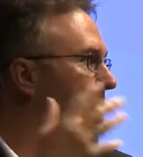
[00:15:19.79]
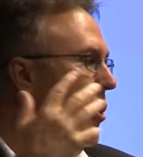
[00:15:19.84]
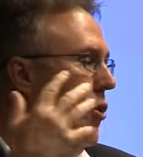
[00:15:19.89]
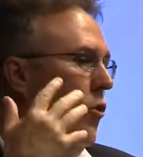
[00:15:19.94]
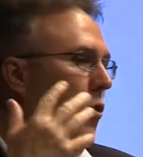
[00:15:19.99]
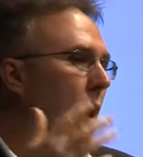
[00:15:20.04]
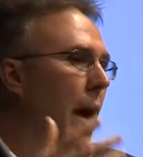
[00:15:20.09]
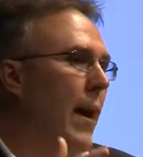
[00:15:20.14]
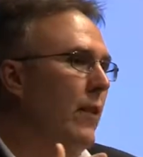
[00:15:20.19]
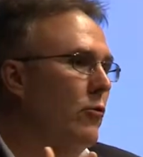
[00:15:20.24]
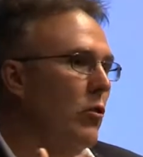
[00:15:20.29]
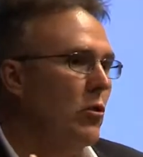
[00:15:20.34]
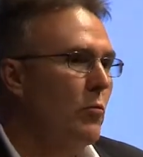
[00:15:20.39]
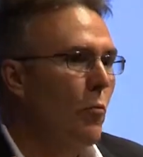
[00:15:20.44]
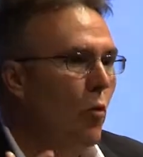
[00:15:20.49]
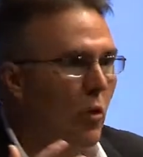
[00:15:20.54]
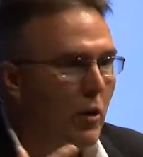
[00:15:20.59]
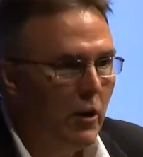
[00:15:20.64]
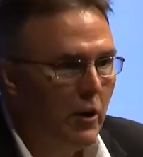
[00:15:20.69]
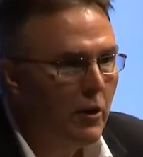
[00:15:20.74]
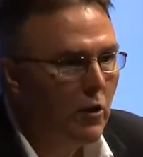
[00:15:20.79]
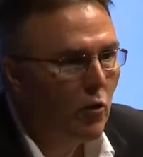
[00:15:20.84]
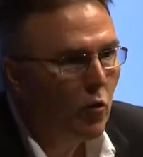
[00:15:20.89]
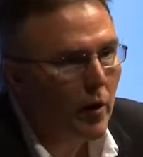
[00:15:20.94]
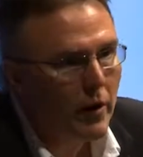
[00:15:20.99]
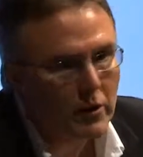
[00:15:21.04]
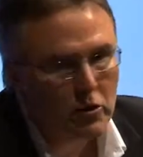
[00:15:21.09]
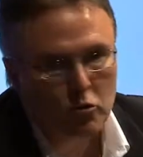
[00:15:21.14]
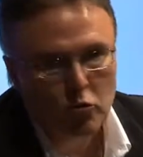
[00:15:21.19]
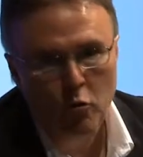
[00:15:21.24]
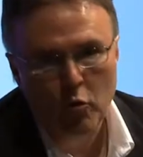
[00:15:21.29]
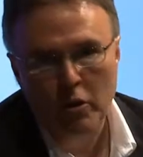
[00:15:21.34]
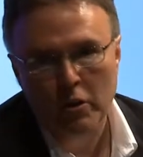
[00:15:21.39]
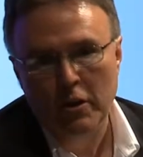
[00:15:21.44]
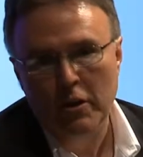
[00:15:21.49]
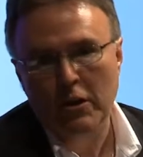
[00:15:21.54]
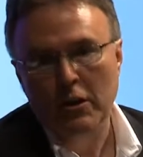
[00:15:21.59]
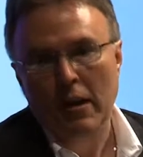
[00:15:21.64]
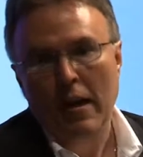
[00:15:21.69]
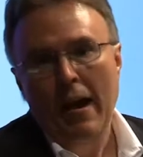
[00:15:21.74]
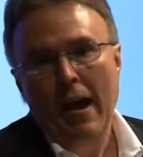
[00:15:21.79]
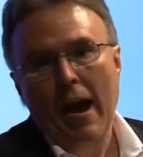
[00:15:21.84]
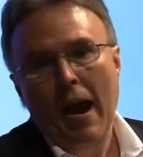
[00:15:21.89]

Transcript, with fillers: your address book integrates with it,